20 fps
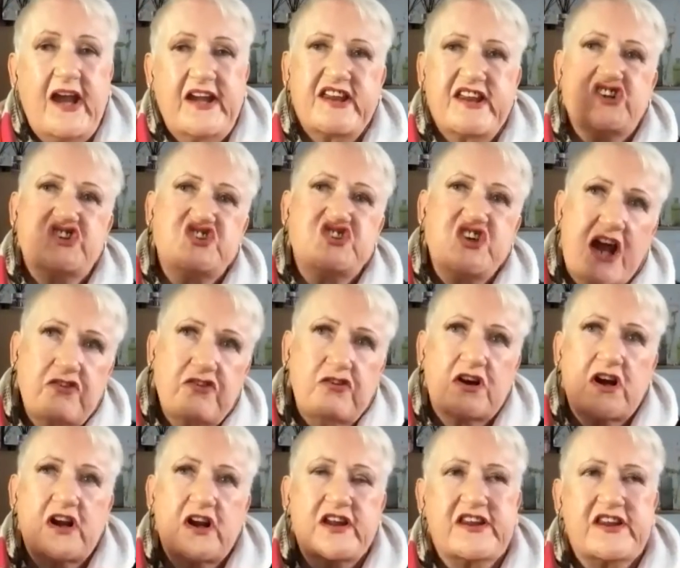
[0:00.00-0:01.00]
You know,
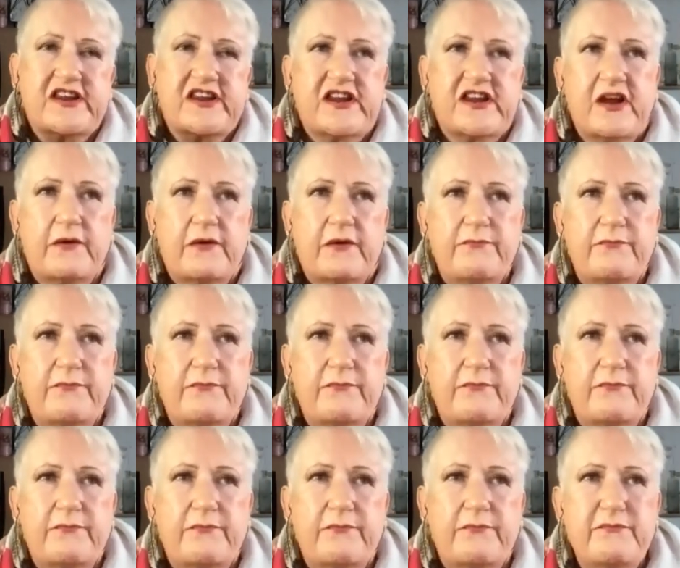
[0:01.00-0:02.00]
so I mean, it's a
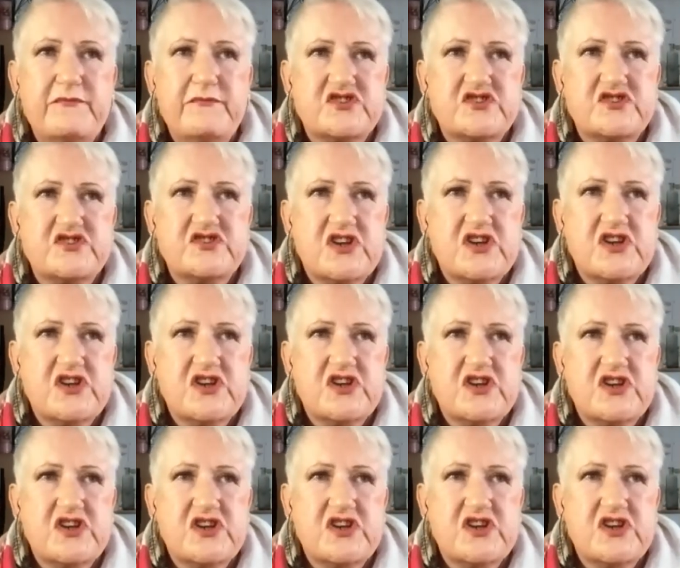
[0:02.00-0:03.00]
general
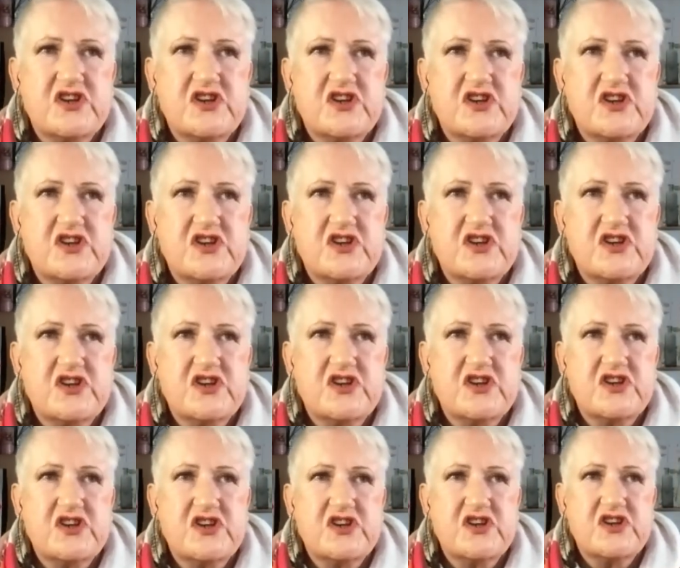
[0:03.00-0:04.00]
assumption that older
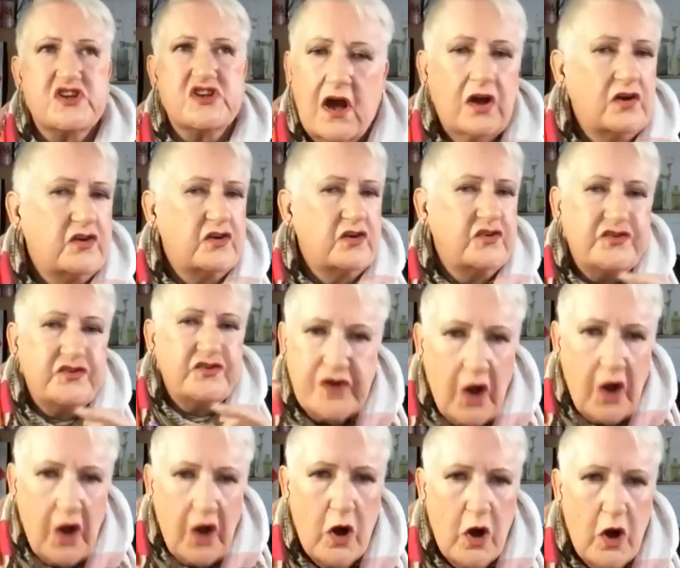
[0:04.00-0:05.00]
people
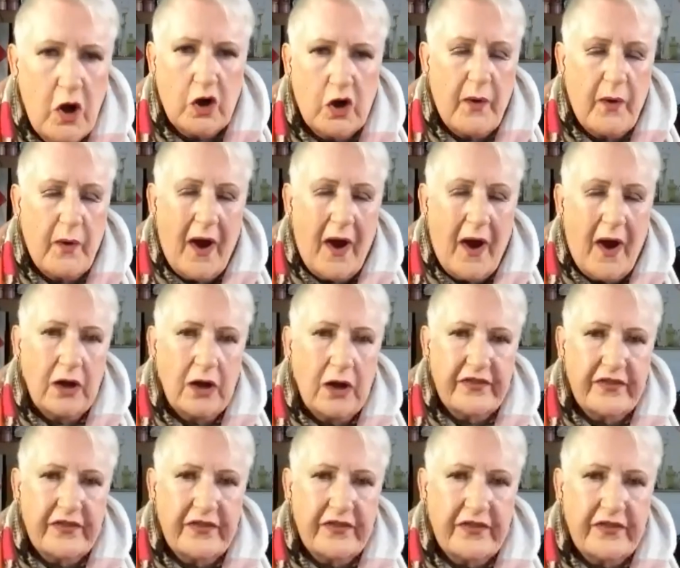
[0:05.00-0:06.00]
don't work well
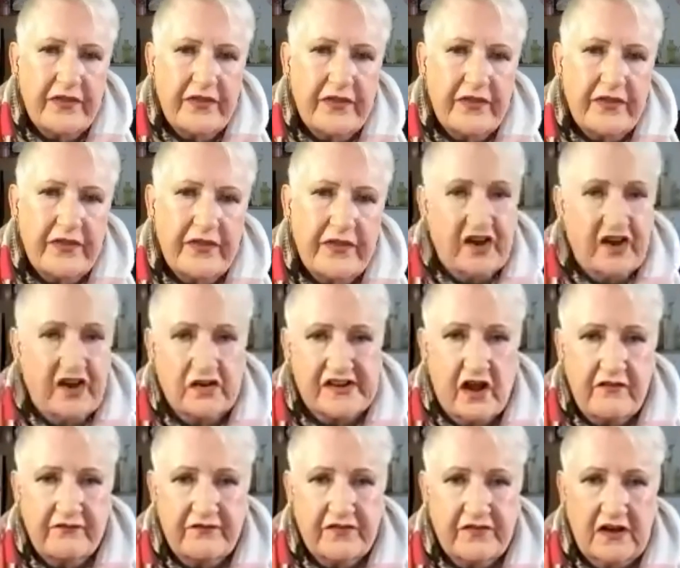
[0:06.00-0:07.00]
with
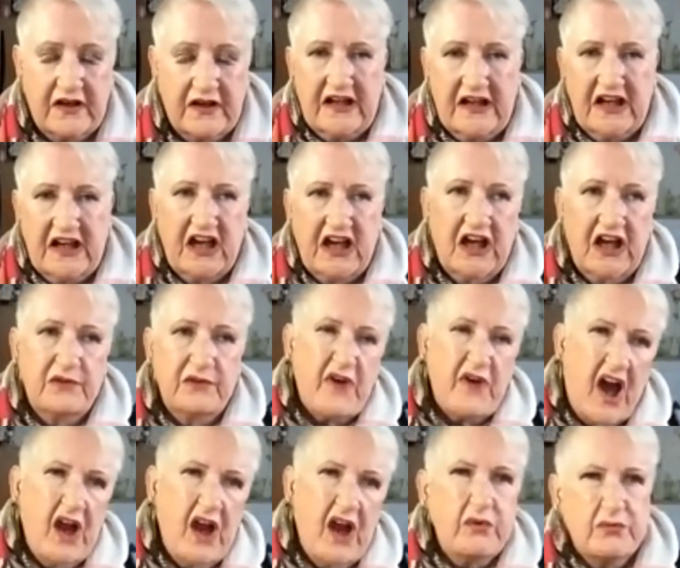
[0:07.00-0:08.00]
digital or technical
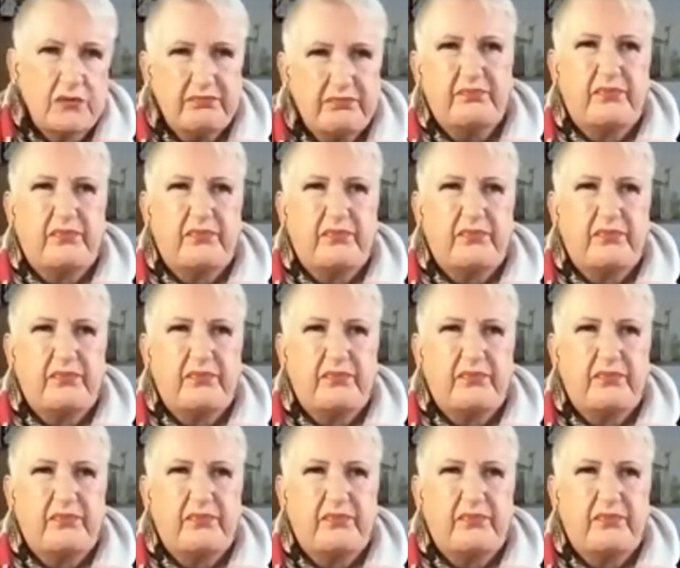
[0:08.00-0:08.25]
stuff.